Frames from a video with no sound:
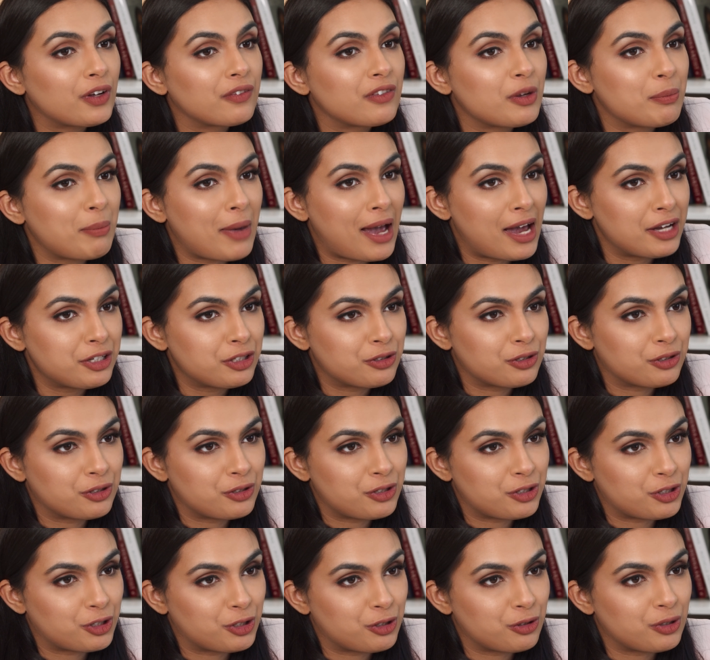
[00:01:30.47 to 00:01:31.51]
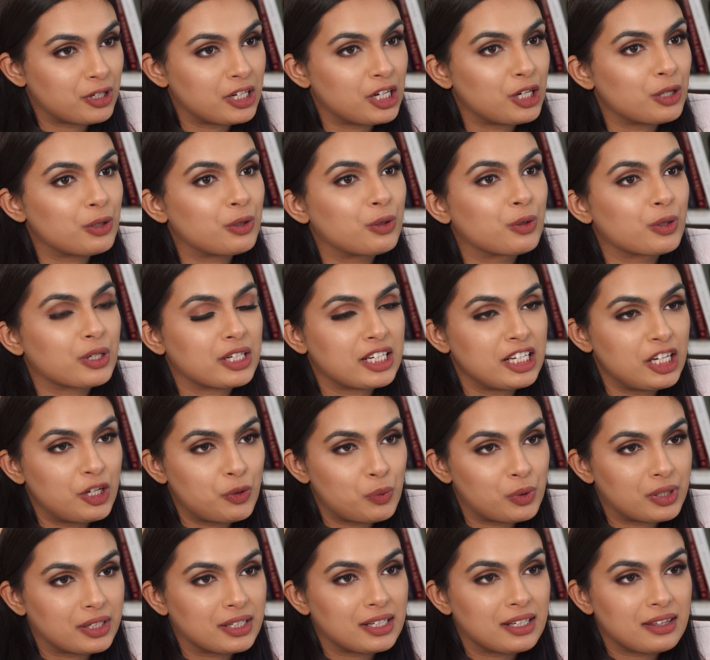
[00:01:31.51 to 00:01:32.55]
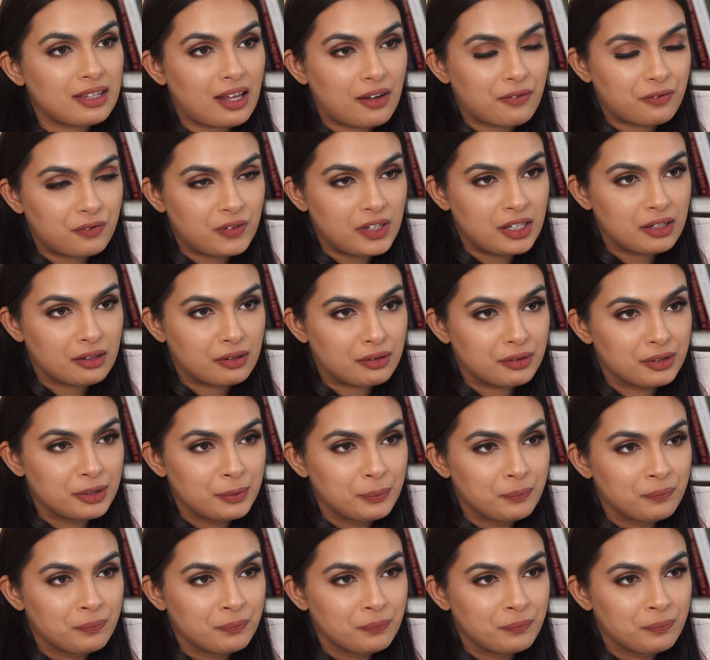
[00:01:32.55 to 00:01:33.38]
of a bachelor's degree or equivalent in that field.